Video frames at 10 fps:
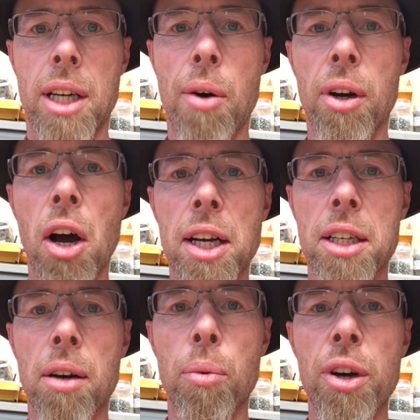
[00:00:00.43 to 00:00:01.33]
No one
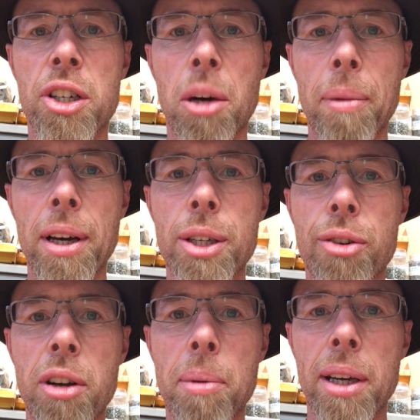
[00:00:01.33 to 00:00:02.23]
likes a workshop
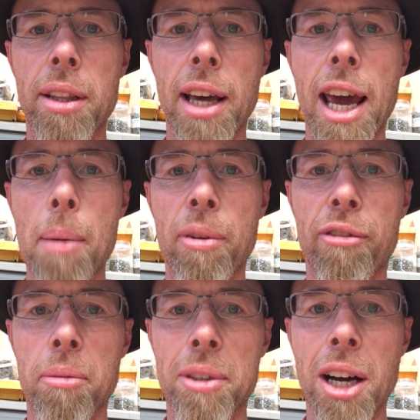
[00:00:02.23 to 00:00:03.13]
injury, but they happen
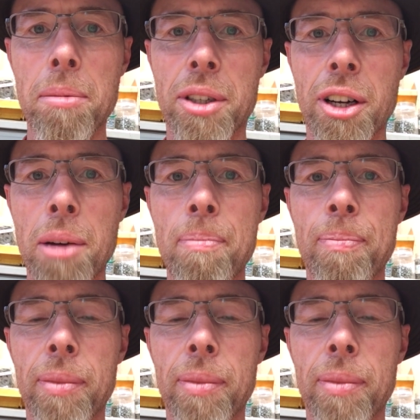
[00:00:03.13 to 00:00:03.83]
from time to time.